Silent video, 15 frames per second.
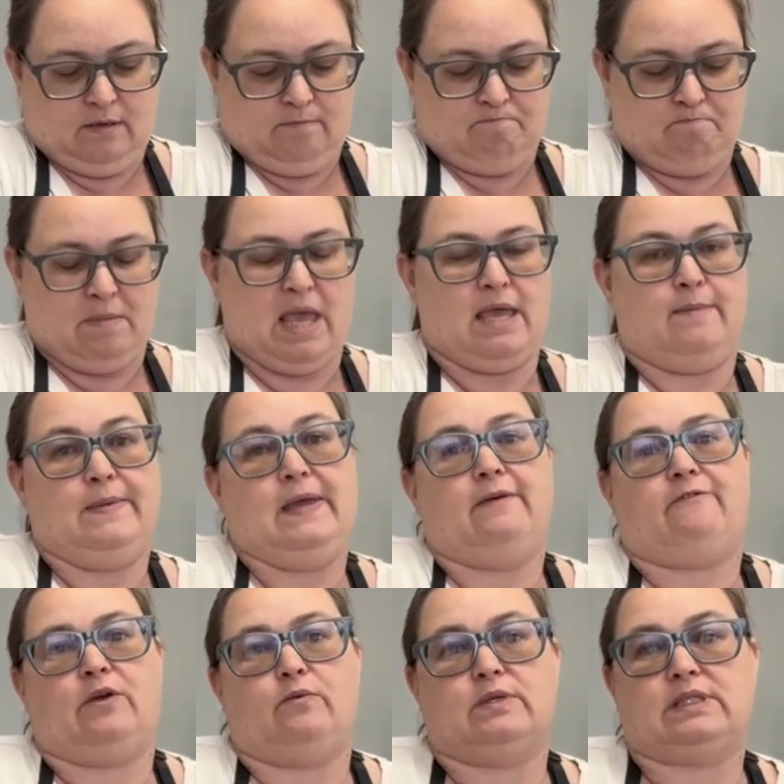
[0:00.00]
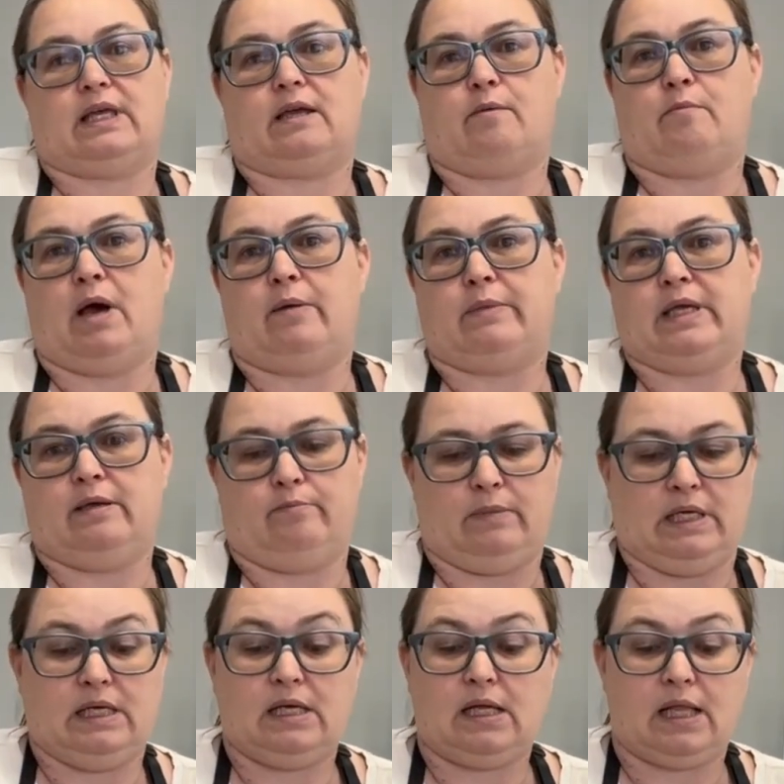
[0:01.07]
Maybe if it was like a mommy and
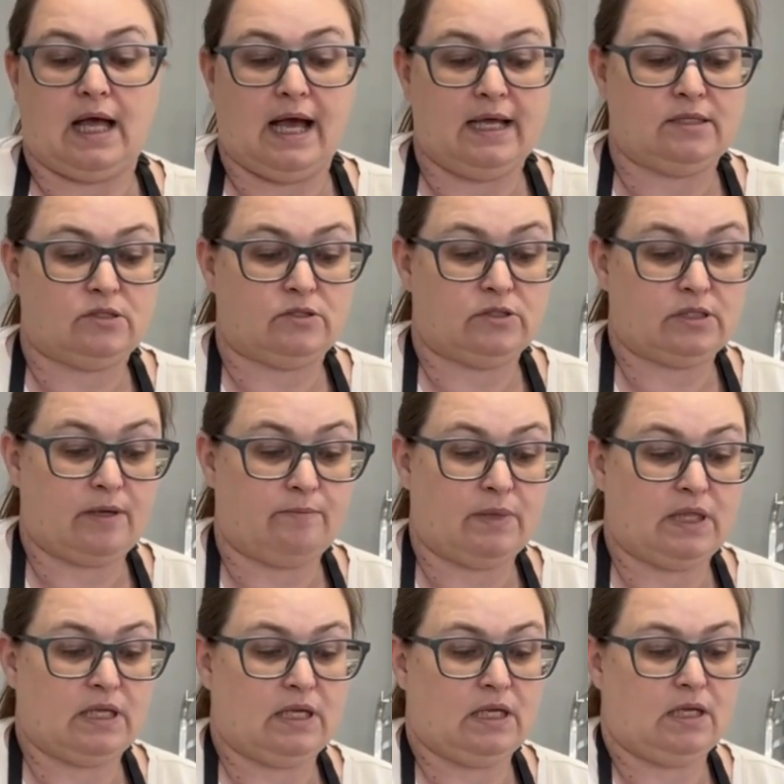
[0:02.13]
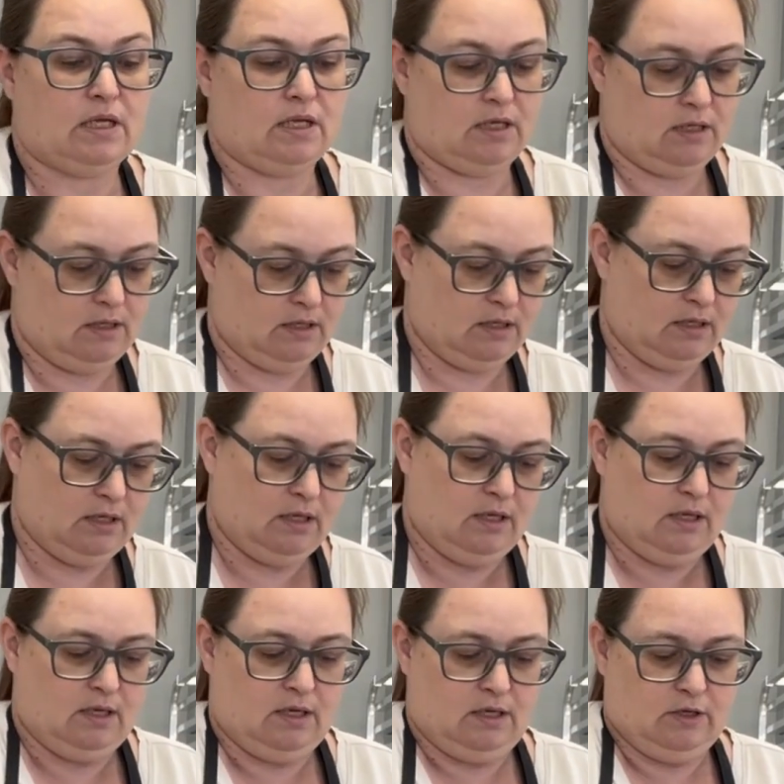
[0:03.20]
me class or something,
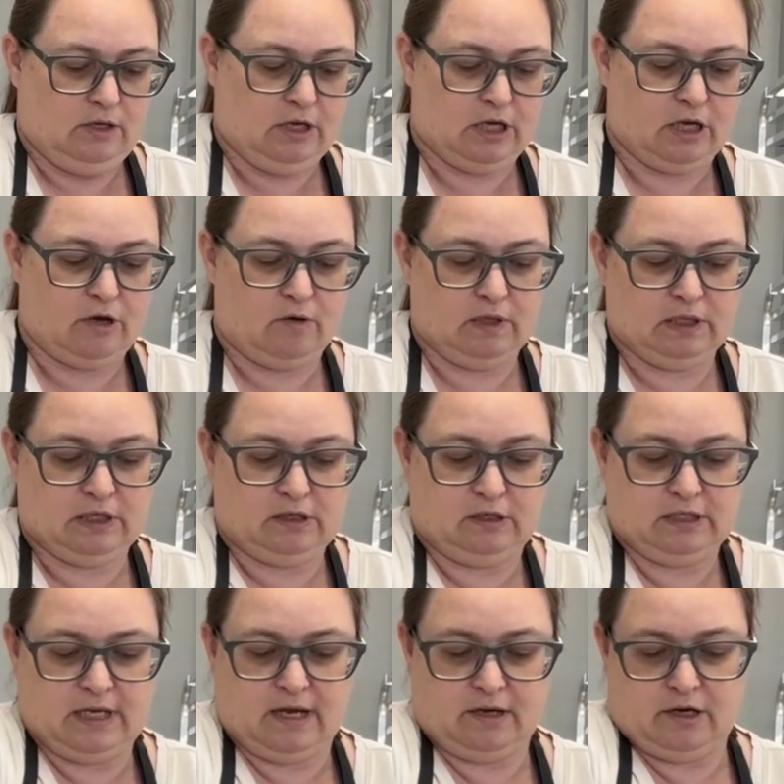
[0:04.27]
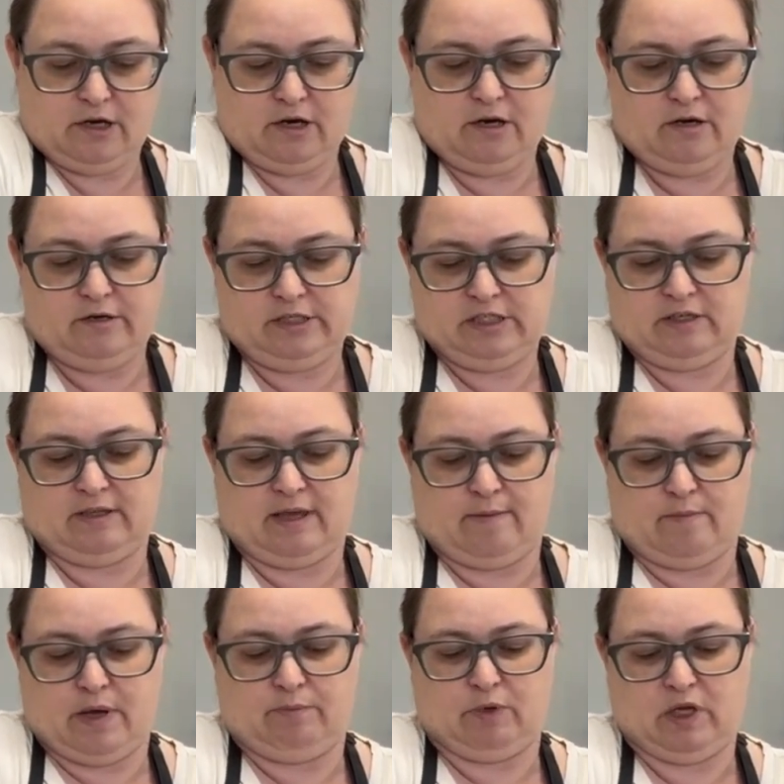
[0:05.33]
you could go a little younger so that
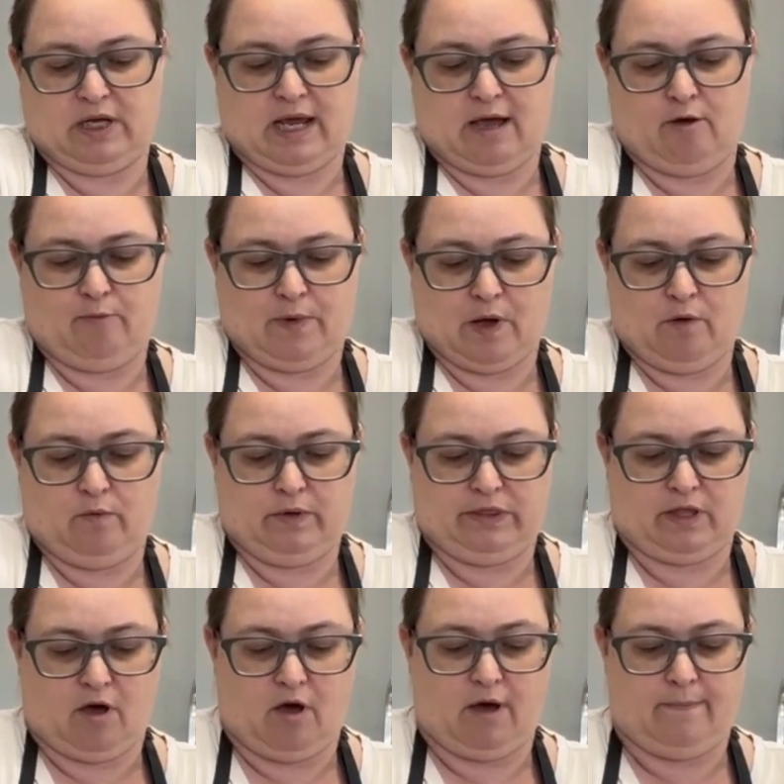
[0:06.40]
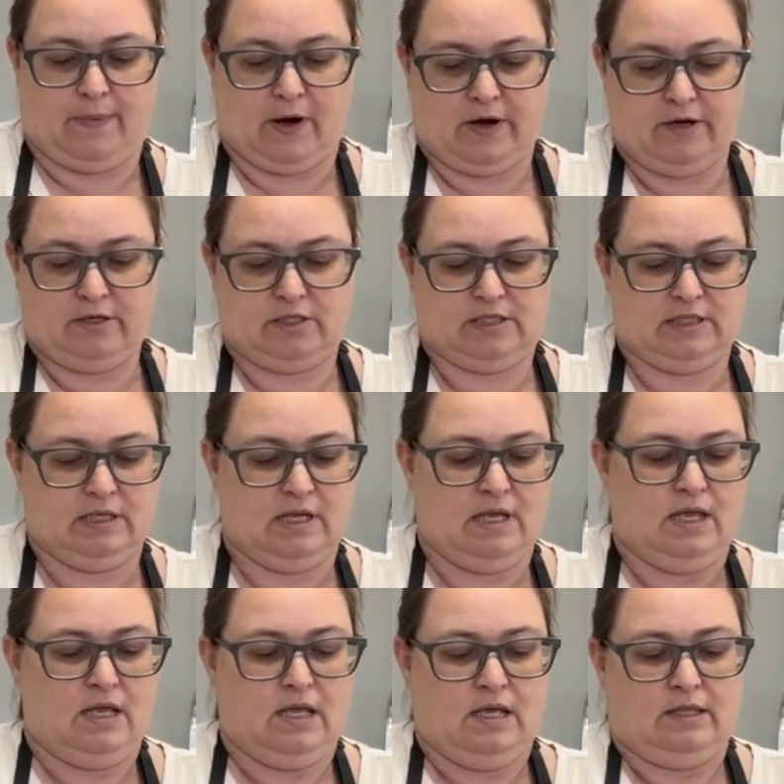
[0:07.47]
mom could help out with the hot parts.
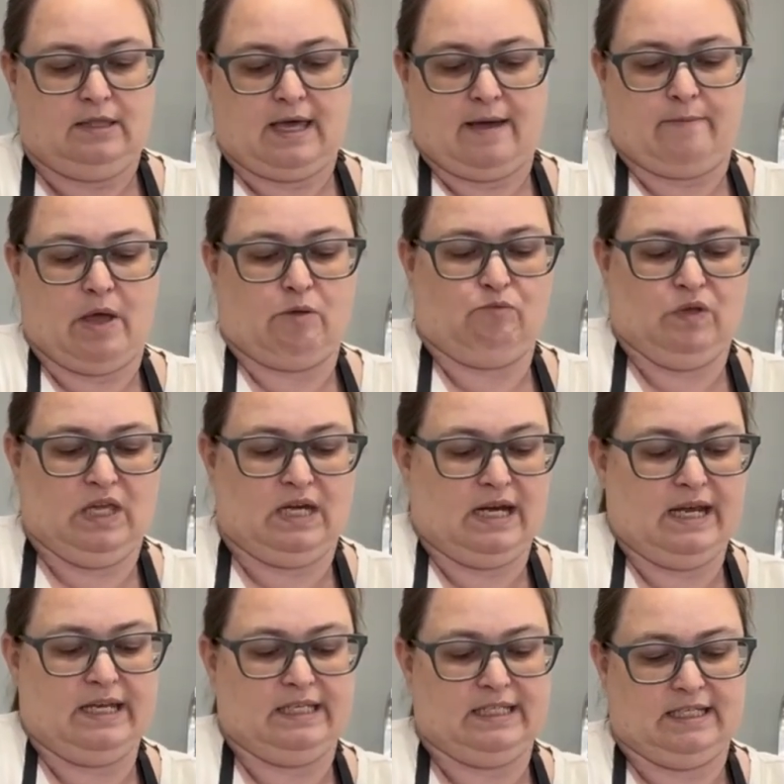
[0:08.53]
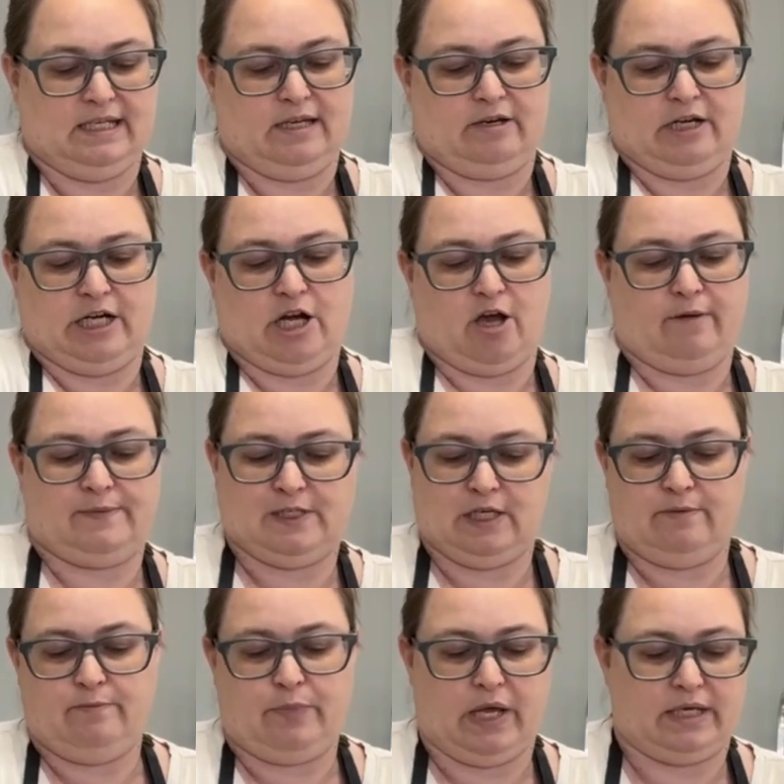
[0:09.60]
That might be an idea or an
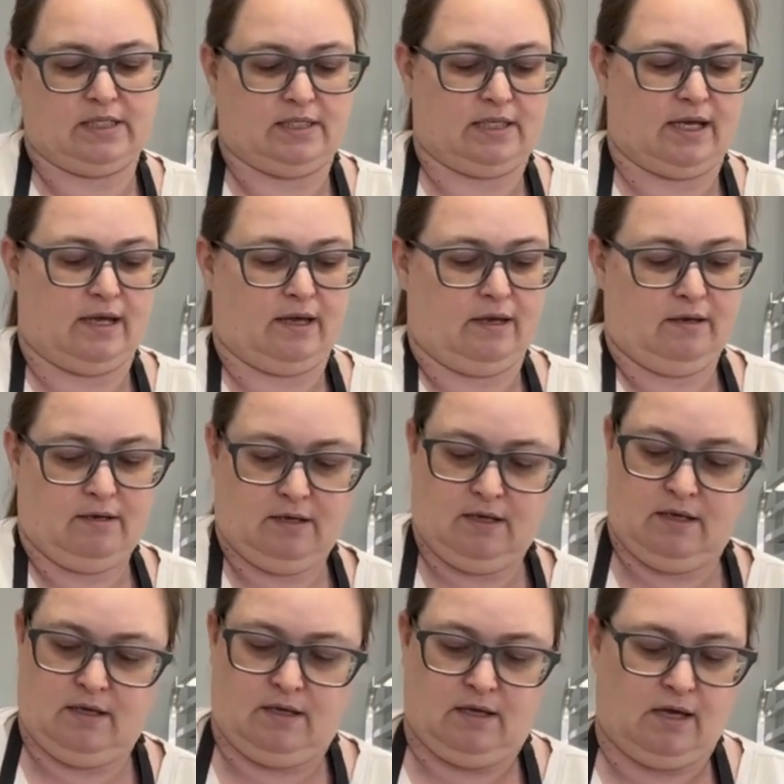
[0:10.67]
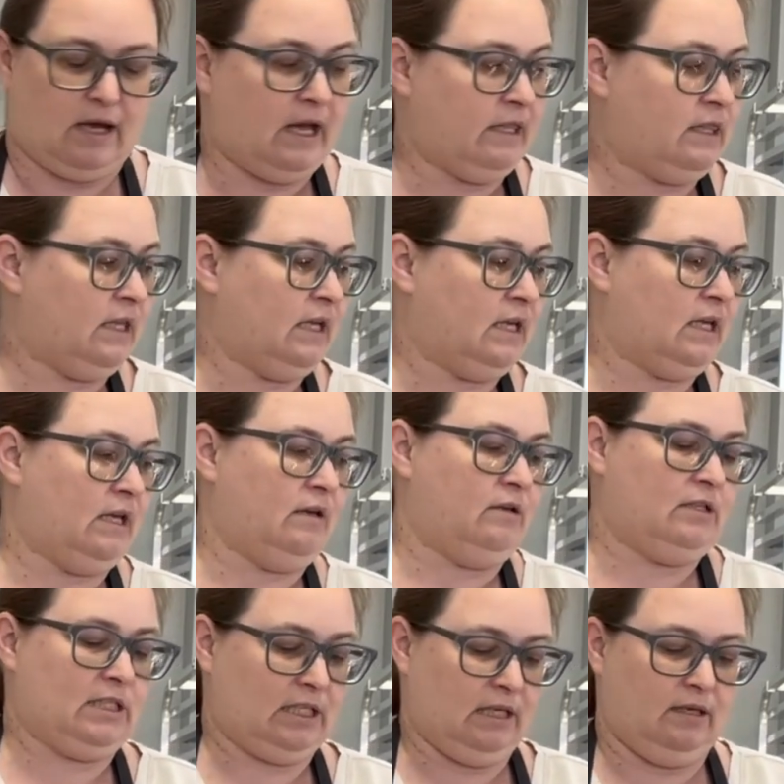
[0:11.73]
option, but I think
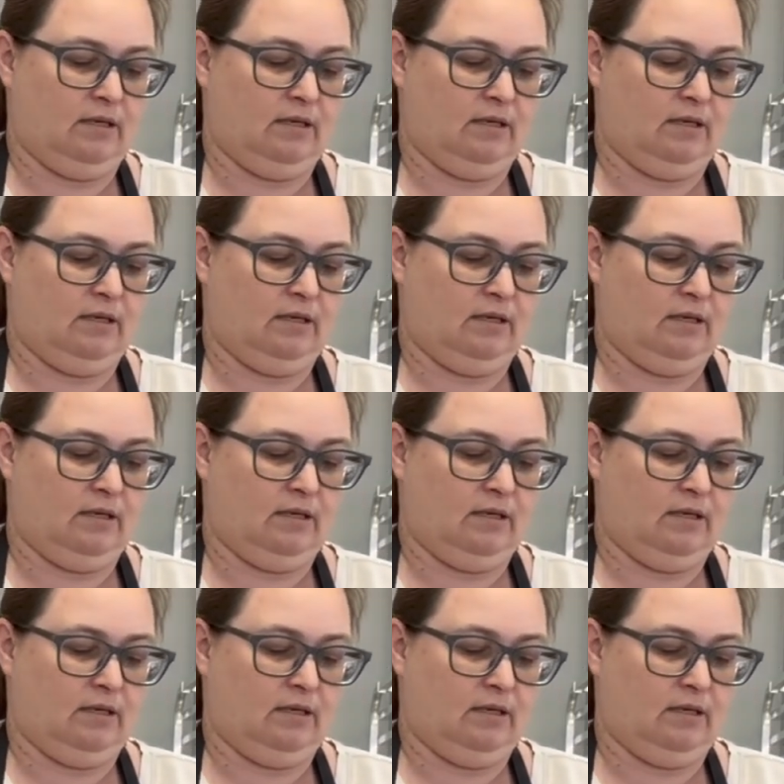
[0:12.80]
it